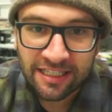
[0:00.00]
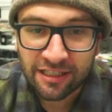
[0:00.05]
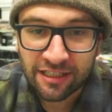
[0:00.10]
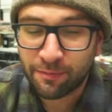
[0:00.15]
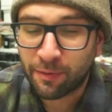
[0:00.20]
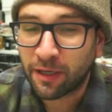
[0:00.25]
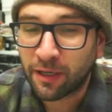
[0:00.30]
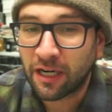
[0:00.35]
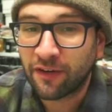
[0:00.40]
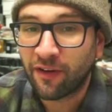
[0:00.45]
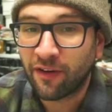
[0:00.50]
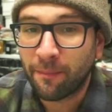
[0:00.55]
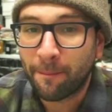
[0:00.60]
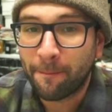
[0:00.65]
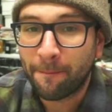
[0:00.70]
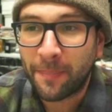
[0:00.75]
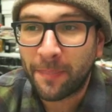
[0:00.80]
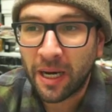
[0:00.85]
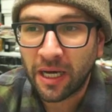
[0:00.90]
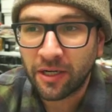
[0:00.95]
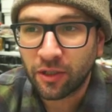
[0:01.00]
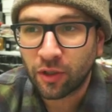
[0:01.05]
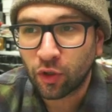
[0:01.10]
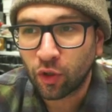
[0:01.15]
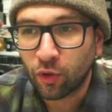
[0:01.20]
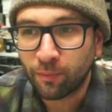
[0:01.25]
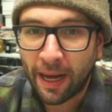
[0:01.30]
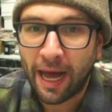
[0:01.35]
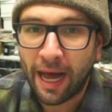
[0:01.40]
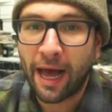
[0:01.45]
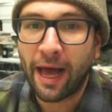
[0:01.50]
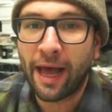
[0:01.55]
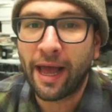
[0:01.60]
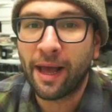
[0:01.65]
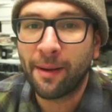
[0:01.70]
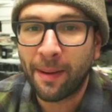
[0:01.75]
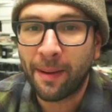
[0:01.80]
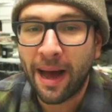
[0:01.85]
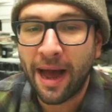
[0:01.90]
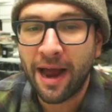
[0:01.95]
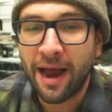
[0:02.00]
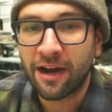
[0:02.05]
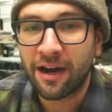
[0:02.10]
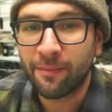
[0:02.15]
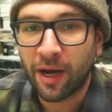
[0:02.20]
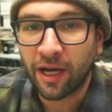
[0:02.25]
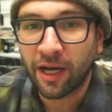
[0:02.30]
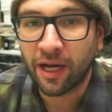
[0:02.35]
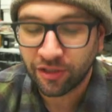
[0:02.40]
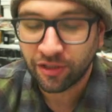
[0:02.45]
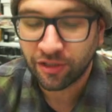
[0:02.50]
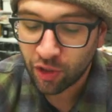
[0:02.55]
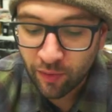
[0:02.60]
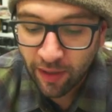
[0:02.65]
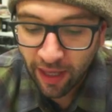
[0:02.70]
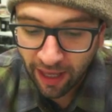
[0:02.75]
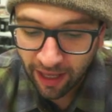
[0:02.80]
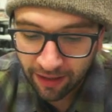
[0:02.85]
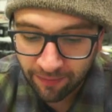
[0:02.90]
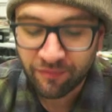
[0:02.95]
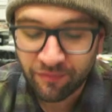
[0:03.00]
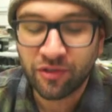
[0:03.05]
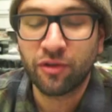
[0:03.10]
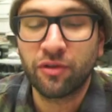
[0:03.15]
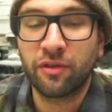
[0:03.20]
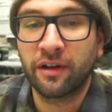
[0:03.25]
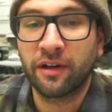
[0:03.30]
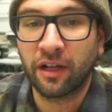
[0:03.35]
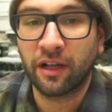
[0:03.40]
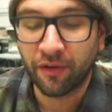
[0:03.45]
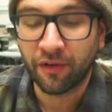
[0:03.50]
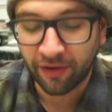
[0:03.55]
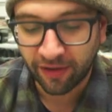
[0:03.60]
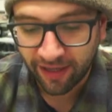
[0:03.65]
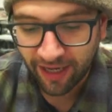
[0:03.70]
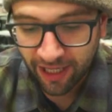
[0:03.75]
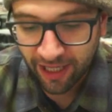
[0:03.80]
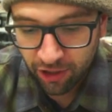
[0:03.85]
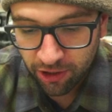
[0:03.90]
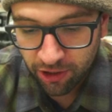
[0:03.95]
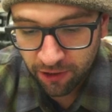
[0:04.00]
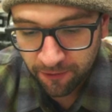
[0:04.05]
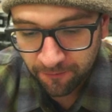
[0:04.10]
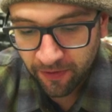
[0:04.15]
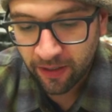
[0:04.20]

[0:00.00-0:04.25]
This is part of a bundle buy. A buyer bought 2 games, so they're going to go together.